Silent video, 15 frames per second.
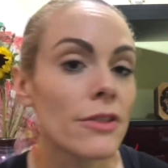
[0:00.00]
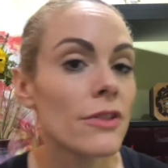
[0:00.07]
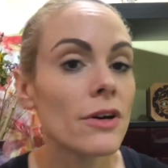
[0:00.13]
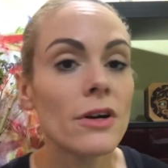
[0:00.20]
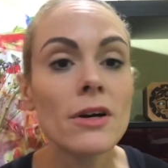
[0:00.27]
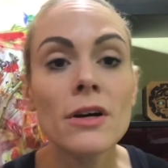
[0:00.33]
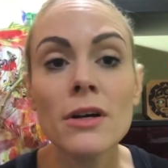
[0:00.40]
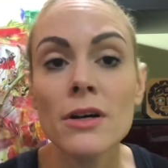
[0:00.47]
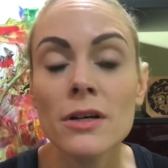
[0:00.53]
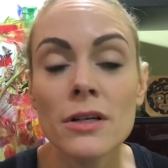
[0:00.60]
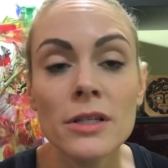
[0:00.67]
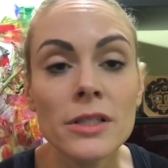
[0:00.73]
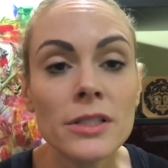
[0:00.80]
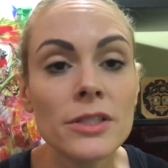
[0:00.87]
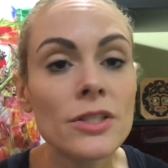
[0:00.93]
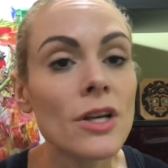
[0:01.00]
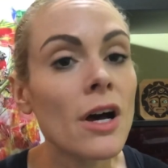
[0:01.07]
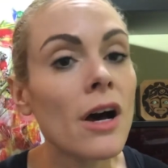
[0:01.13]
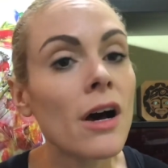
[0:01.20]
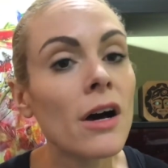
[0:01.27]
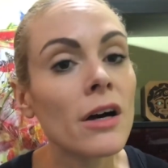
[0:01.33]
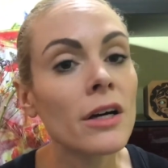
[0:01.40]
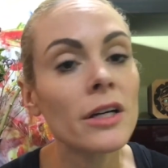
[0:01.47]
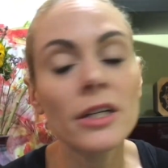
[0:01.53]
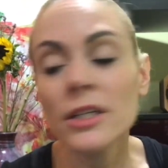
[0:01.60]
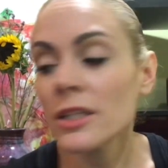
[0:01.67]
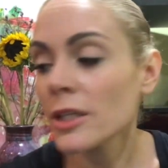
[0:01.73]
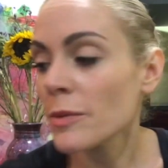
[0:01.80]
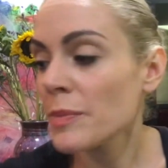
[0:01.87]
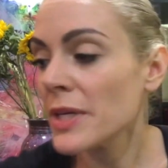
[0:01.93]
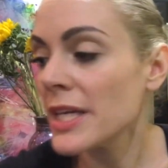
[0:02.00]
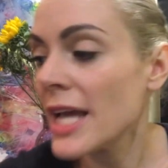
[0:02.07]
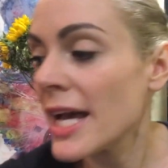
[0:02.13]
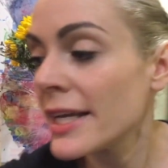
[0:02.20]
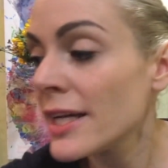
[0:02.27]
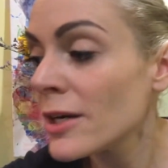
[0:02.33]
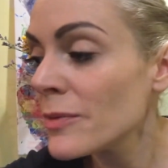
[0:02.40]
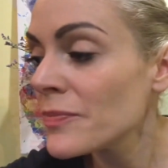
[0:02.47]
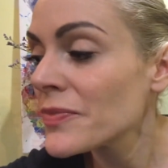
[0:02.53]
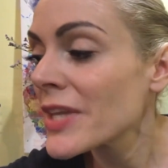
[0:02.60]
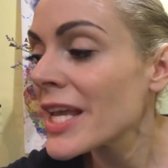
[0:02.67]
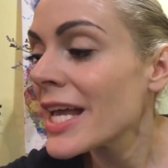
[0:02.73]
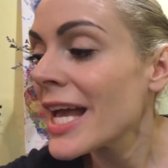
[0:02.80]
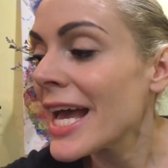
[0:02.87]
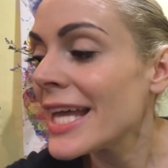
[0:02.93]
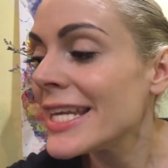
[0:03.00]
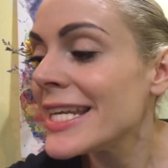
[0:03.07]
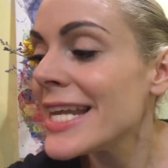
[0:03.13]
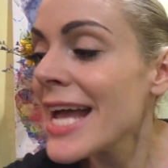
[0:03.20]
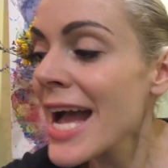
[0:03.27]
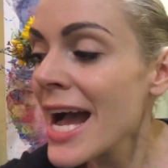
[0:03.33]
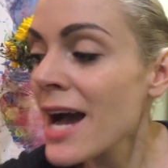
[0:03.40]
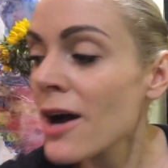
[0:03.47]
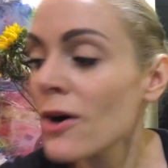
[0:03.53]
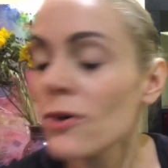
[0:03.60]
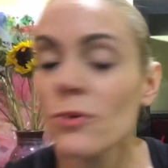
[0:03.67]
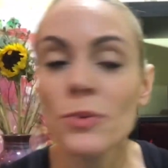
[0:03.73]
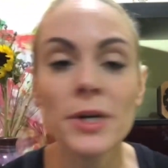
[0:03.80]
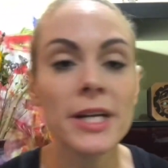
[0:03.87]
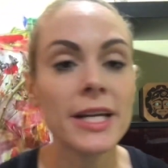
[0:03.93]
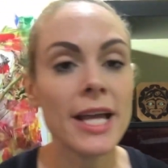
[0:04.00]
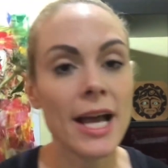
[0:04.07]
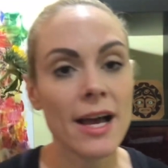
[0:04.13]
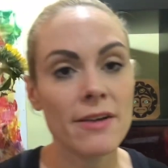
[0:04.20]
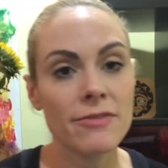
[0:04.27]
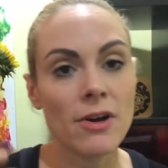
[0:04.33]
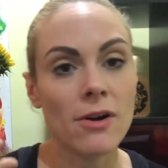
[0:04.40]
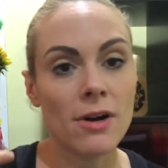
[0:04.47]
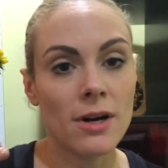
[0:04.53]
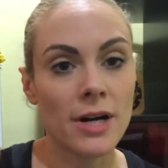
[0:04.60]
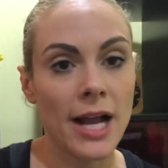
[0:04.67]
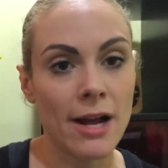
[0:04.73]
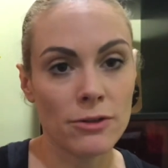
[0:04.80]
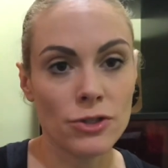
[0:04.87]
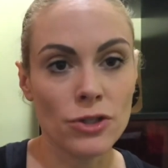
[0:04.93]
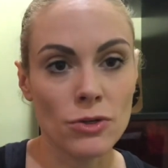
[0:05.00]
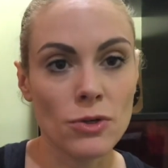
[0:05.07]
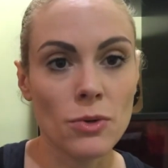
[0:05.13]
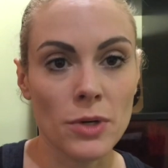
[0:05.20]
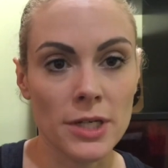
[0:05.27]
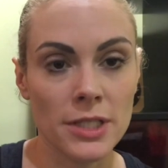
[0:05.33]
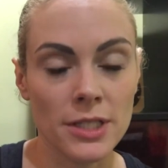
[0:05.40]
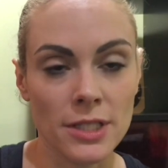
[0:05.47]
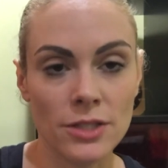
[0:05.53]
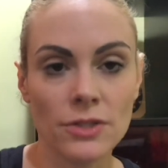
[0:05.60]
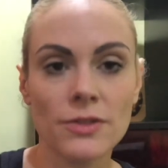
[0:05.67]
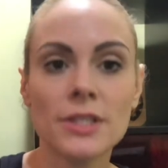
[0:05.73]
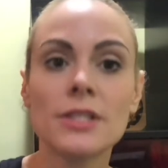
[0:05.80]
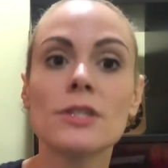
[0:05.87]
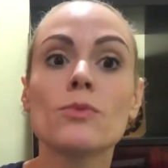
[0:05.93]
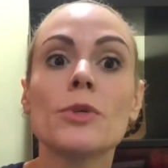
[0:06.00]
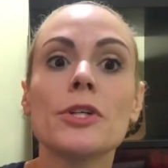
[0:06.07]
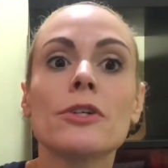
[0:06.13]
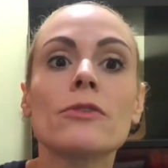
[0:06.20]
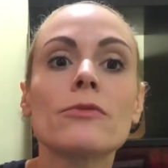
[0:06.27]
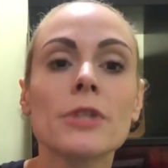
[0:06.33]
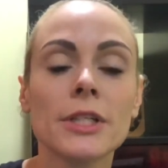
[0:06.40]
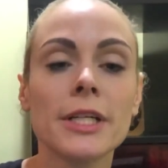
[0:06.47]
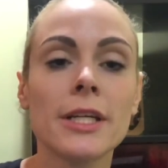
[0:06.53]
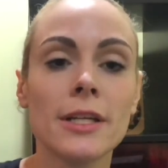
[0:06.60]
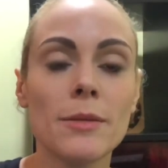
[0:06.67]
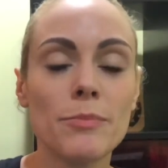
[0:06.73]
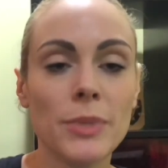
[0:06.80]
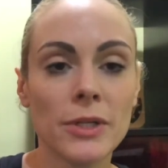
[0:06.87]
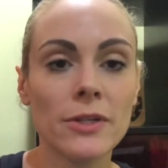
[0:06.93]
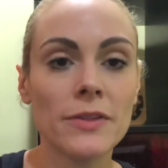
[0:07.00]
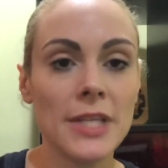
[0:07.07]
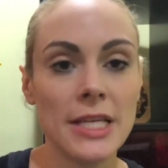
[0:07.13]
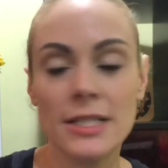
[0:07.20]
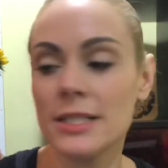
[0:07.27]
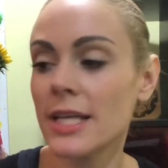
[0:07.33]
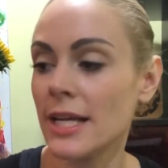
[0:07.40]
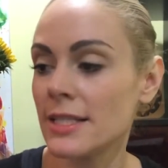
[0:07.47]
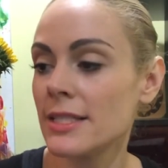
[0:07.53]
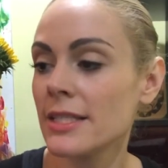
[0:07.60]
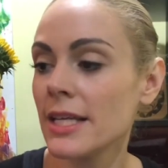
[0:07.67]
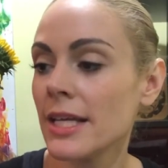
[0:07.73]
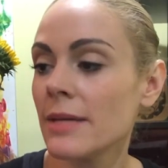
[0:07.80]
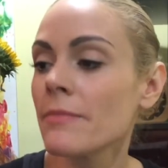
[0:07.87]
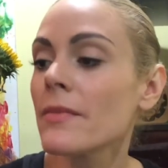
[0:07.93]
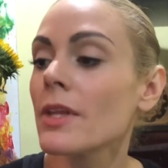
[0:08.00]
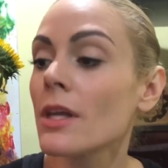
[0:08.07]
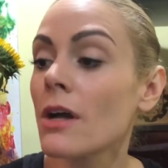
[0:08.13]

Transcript: The dark piano. And now we're gonna have our outro choruses. So this is where you're really gonna build the intensity.